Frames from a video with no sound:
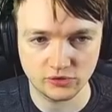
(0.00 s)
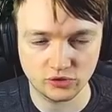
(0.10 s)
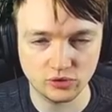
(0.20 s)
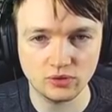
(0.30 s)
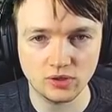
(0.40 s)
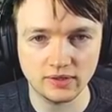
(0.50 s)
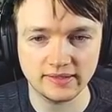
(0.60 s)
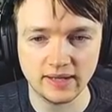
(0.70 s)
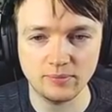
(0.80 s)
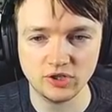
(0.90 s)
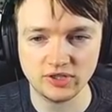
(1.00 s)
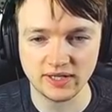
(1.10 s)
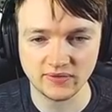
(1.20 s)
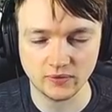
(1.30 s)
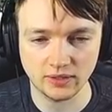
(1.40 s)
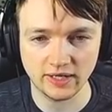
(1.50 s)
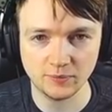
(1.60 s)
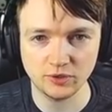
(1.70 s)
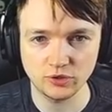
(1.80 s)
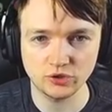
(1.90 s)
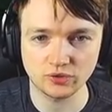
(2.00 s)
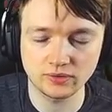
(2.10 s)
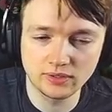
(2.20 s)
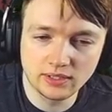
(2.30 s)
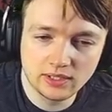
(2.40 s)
Too goddamn much to ask for, as per usual.